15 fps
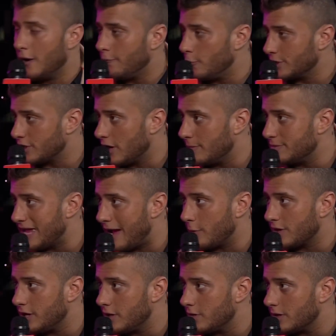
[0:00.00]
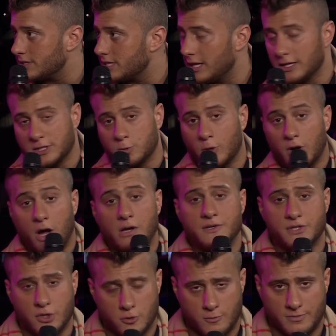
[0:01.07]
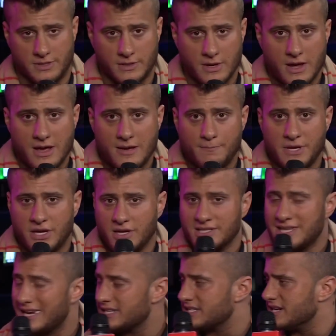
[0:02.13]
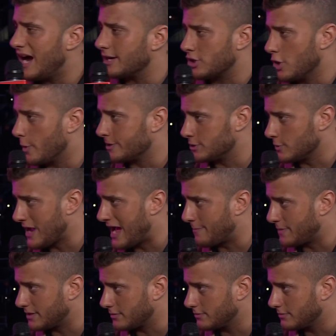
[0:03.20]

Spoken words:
would come down here and tell us we're all doomed, because that is not going to happen.